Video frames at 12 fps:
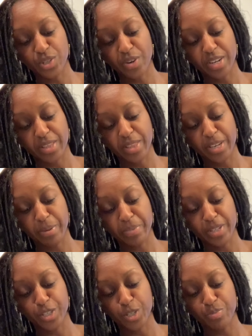or anything
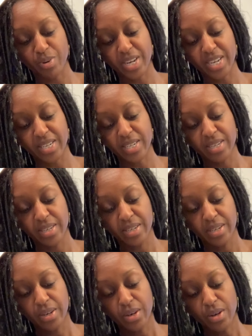been sprayed
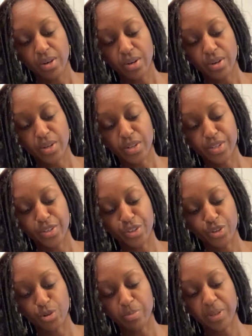on
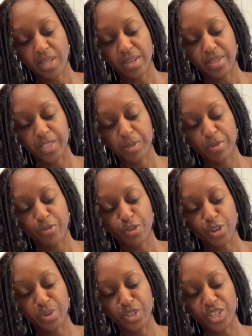your plants before
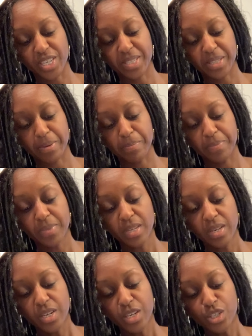you ingest them.
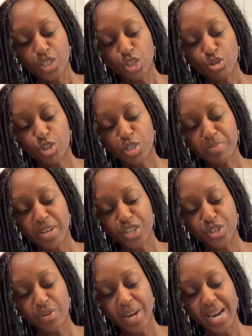So you just
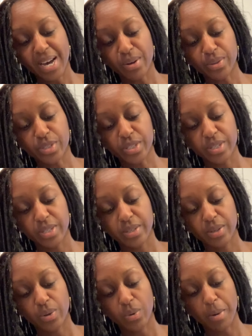measure out
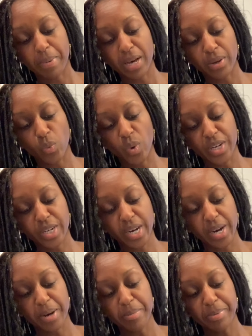about 1
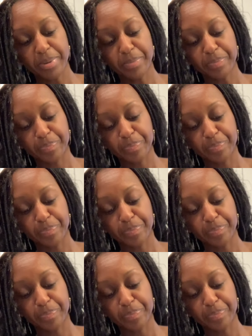cup.